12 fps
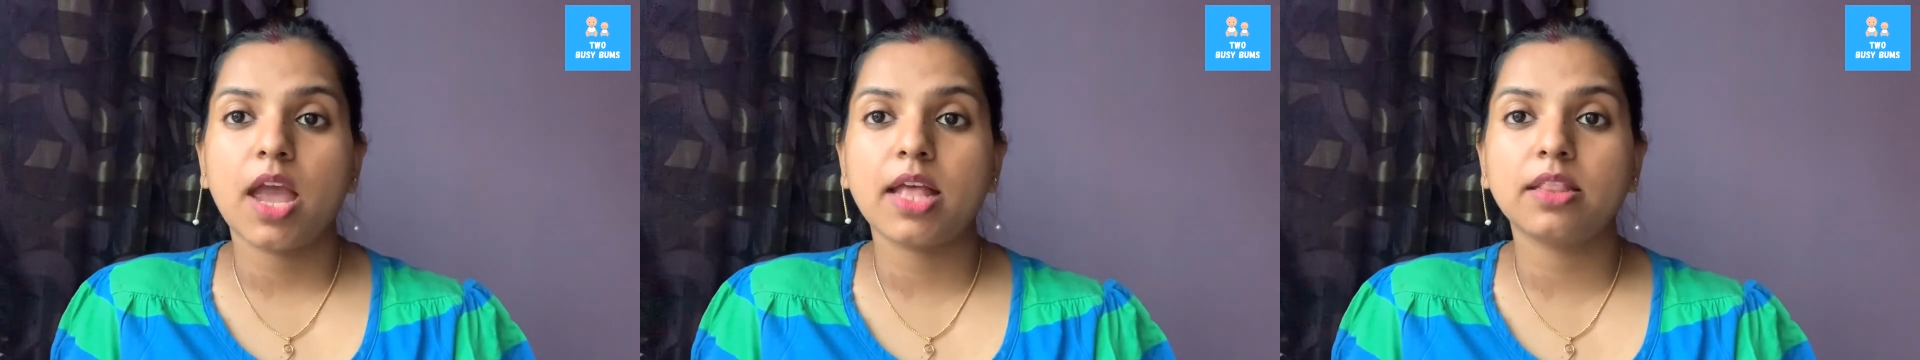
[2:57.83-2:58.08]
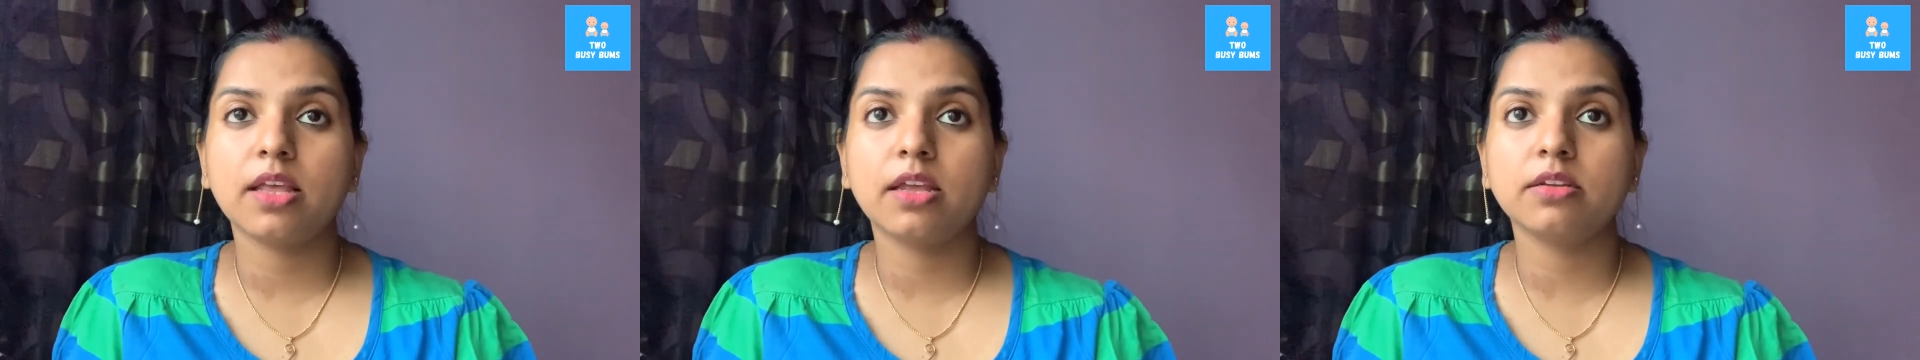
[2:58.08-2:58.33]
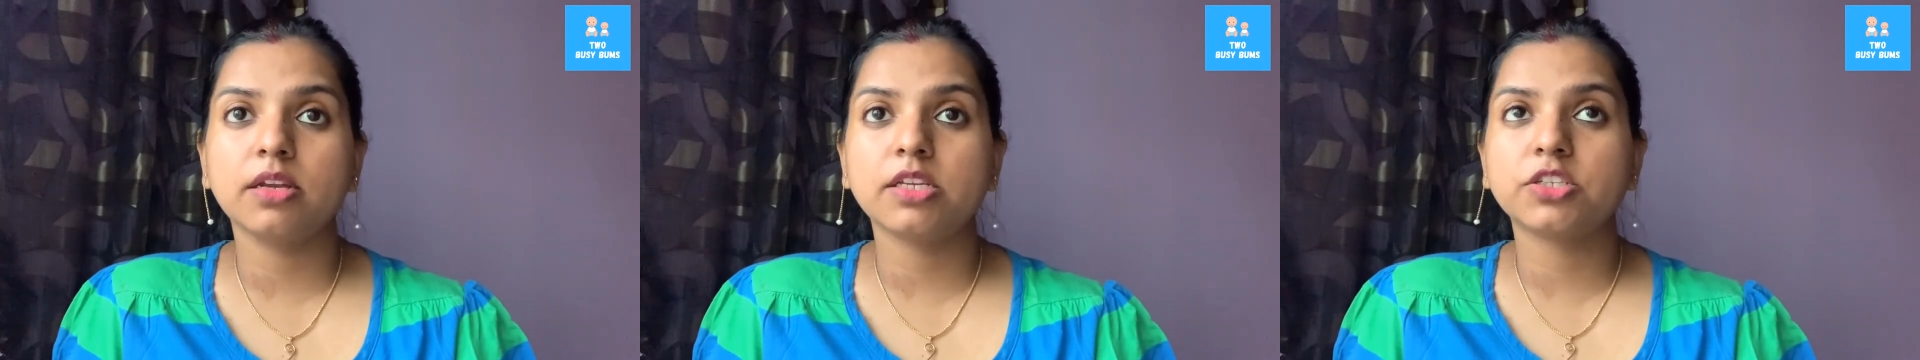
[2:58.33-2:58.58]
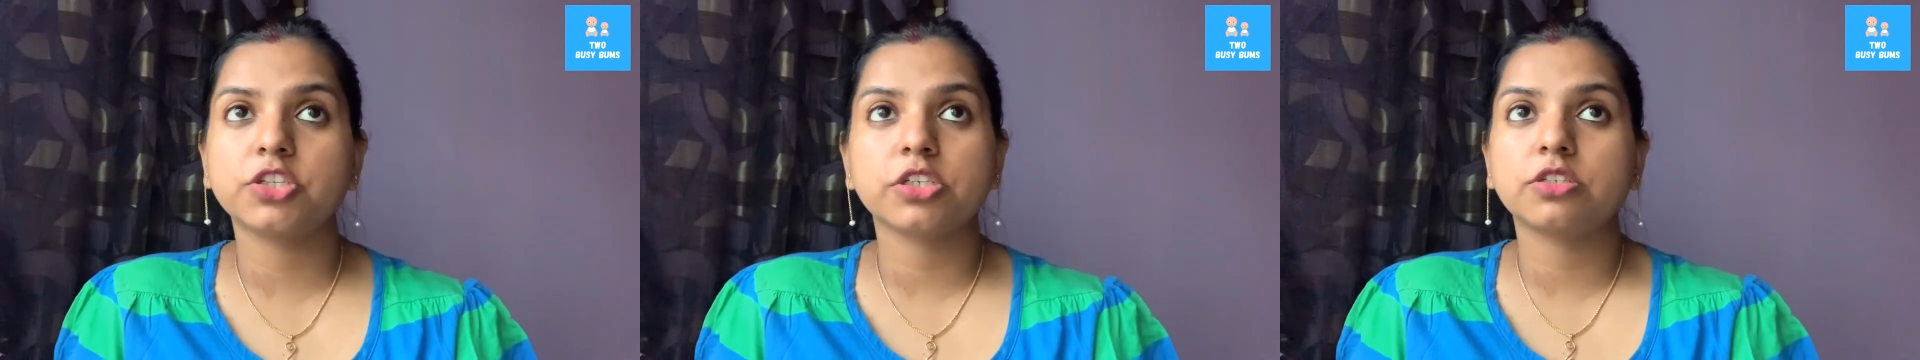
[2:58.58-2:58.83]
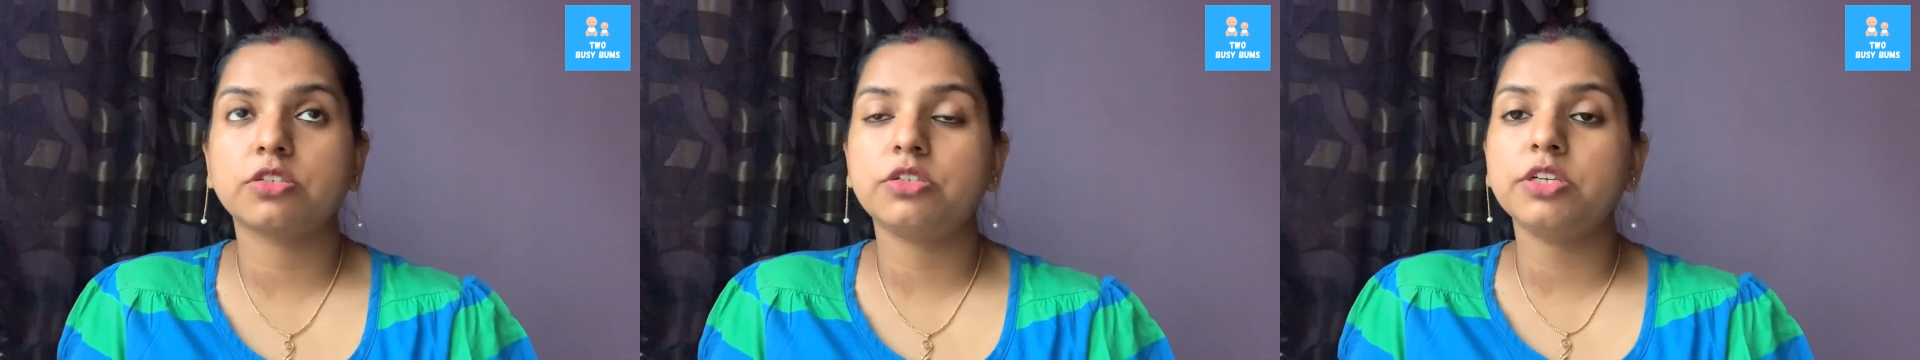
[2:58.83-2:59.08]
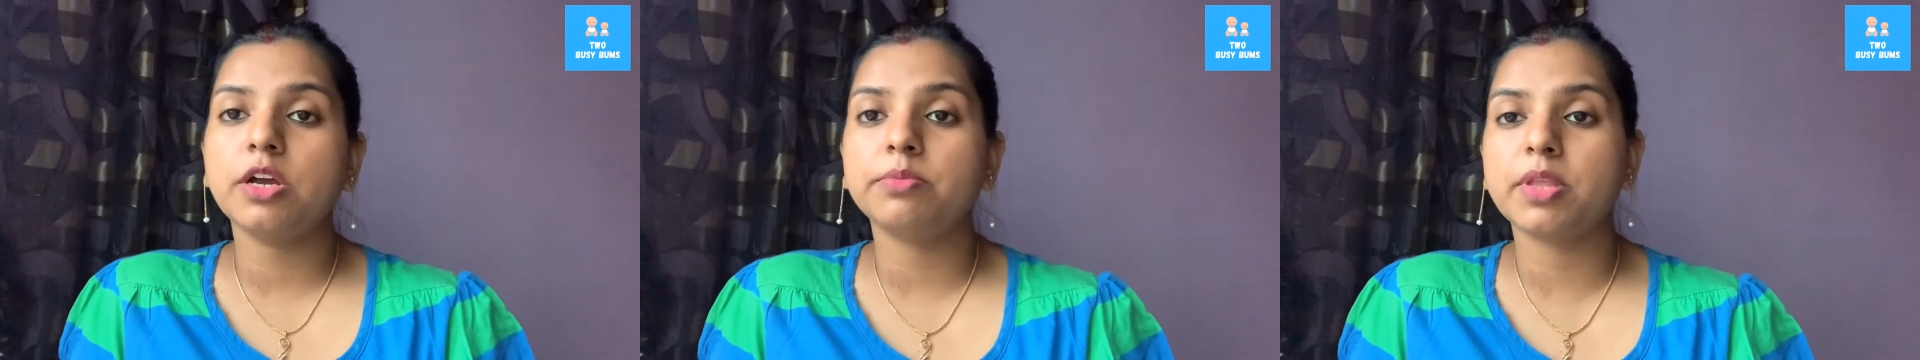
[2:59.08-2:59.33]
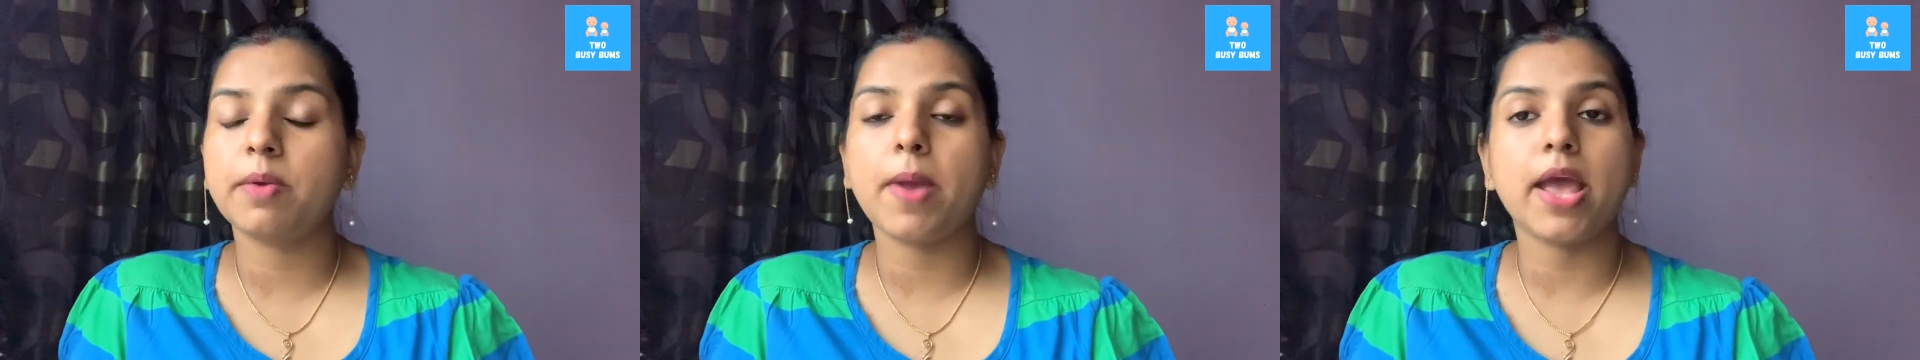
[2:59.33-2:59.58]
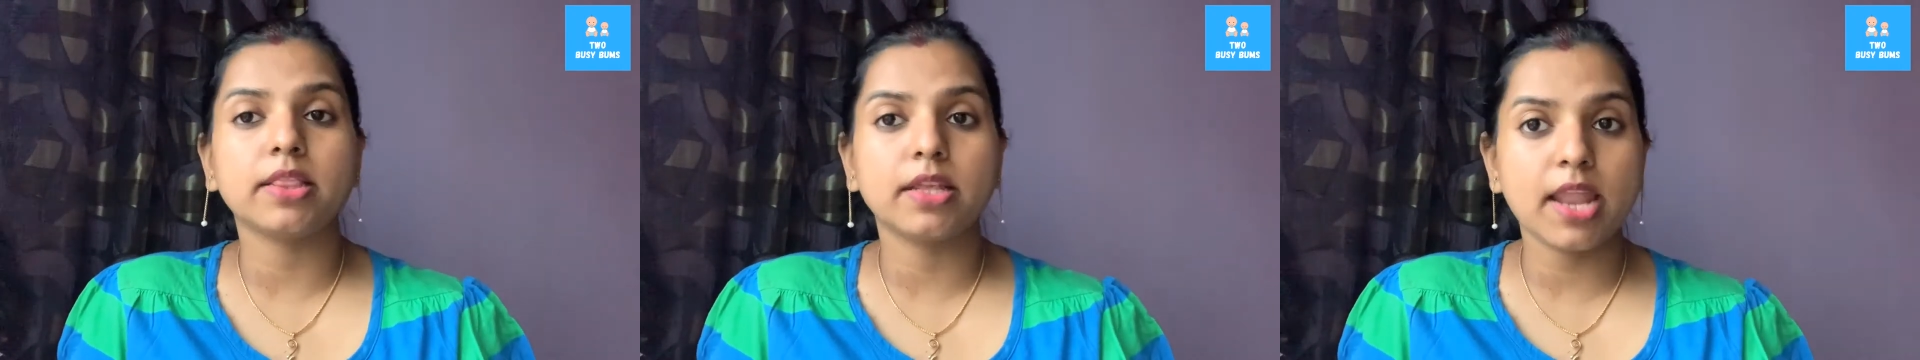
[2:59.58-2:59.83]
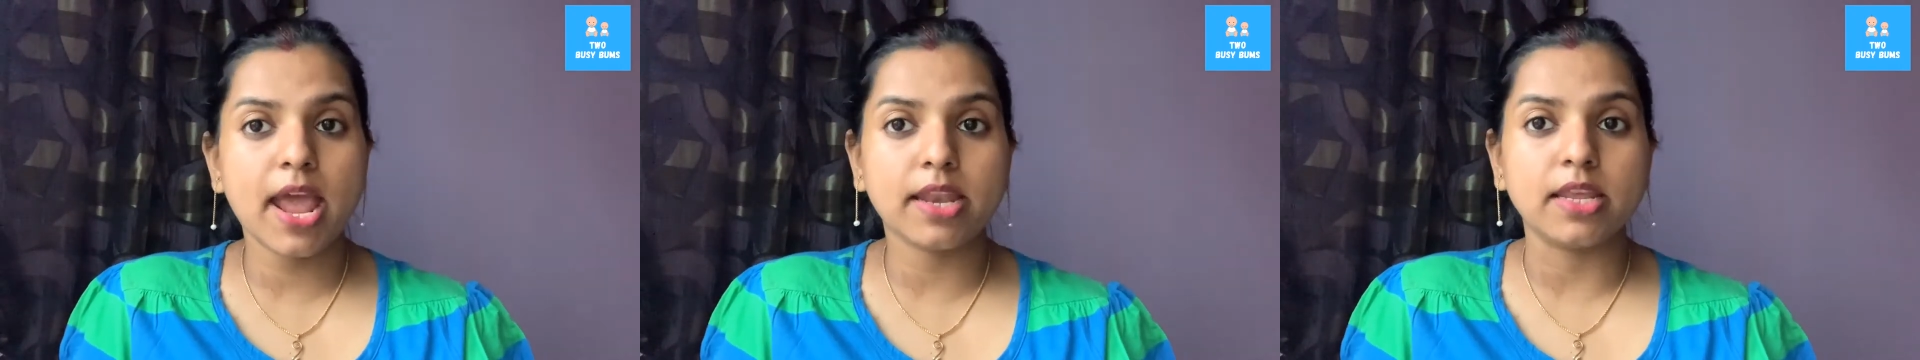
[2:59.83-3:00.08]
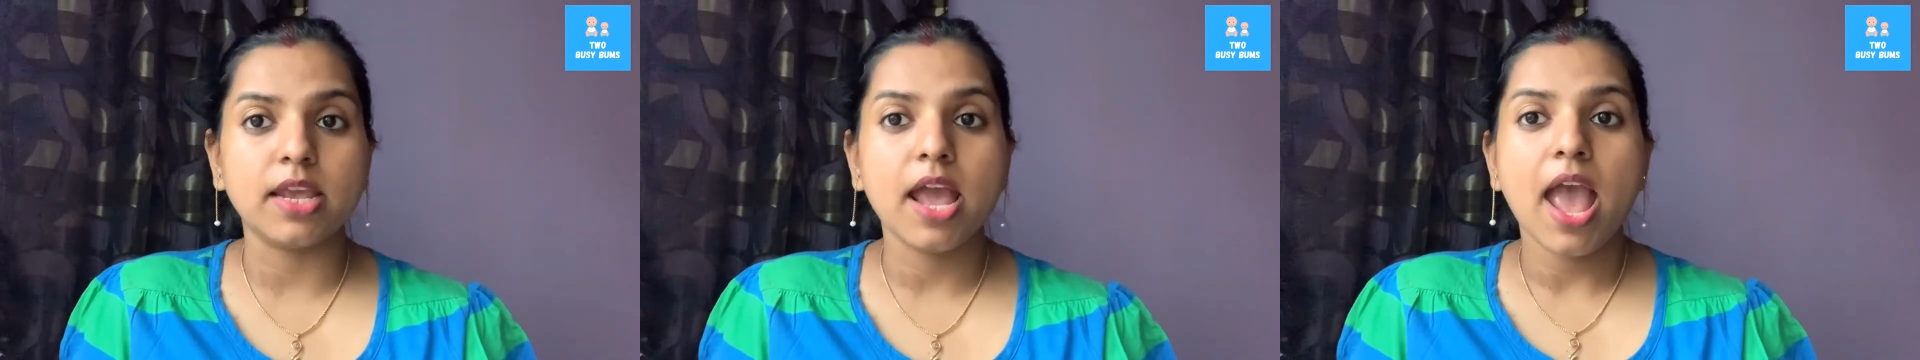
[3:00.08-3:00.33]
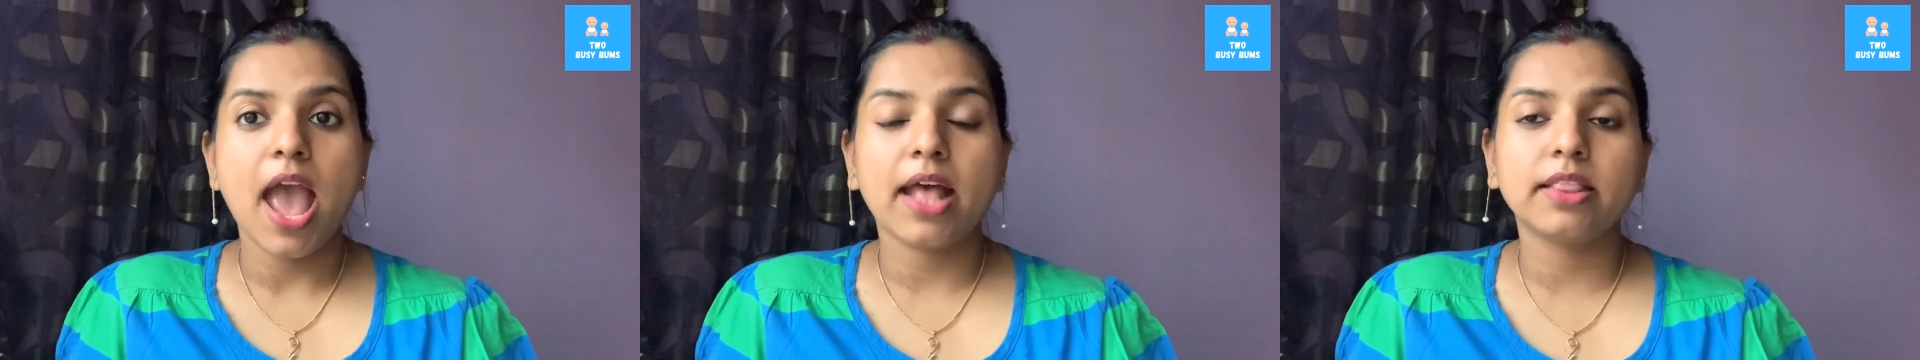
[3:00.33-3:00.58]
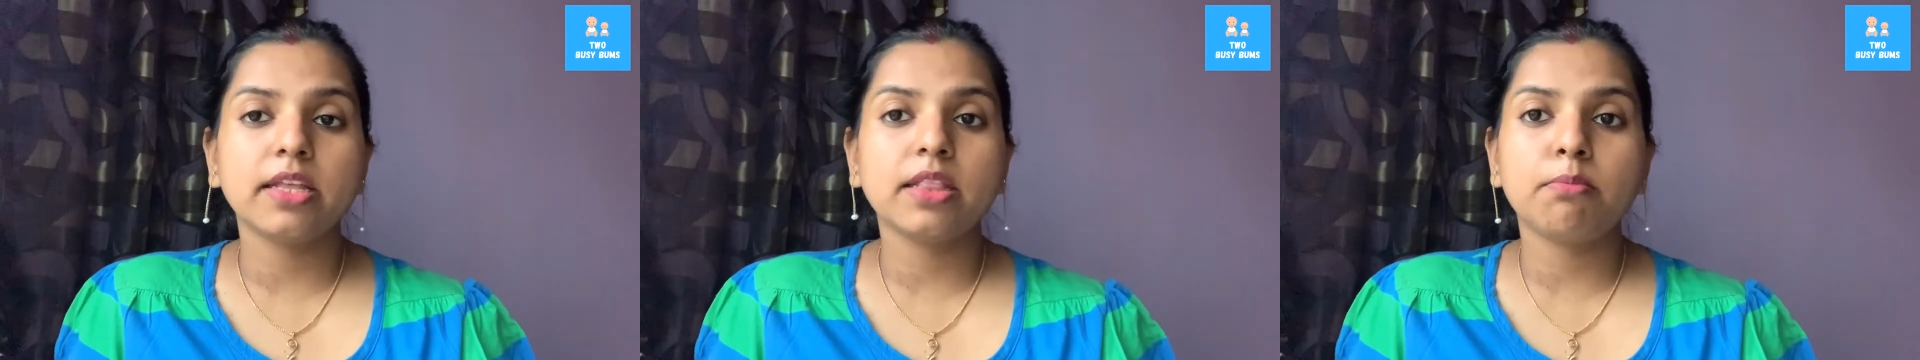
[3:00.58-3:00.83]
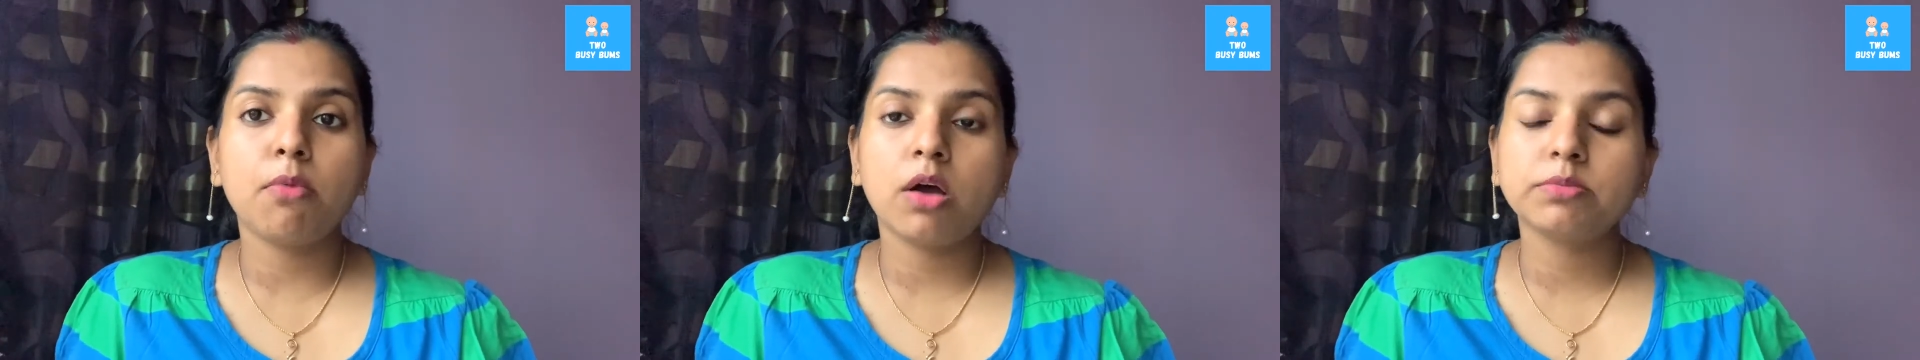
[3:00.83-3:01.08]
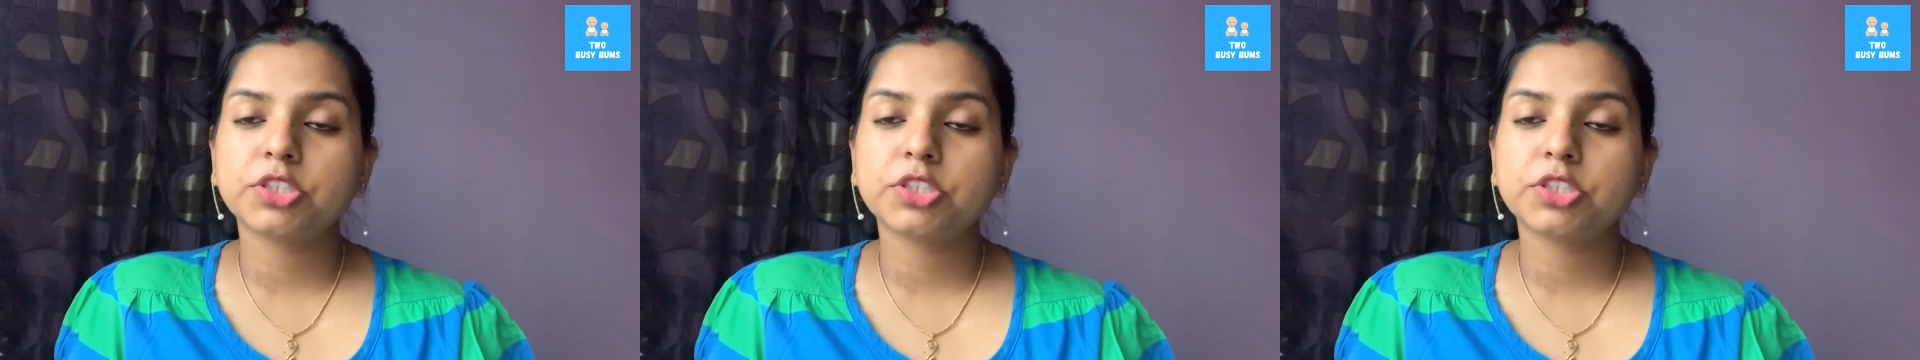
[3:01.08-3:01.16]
And then it's just three of them and the nanny. And then the mom